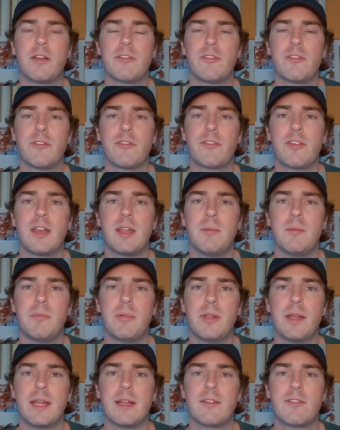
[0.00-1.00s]
Russell said he
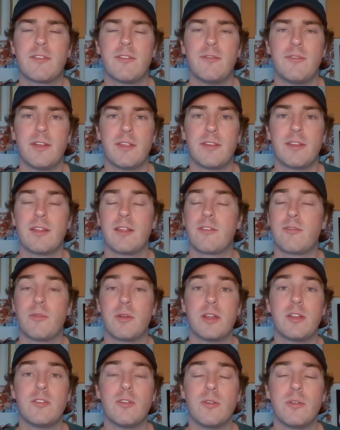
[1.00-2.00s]
plans to visit. That's
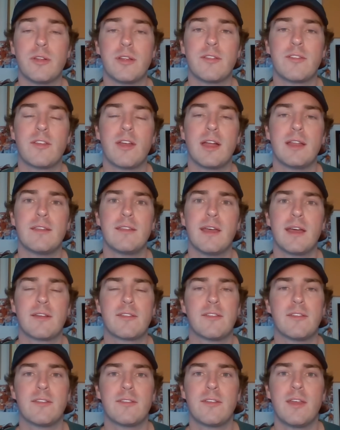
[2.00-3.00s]
what he told Inside
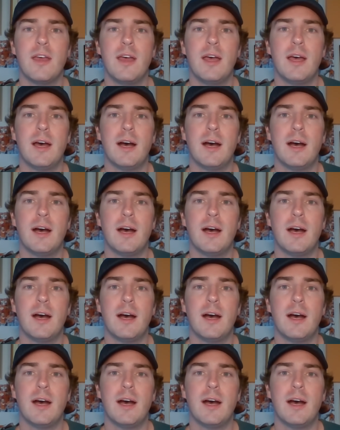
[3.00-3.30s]
Texas.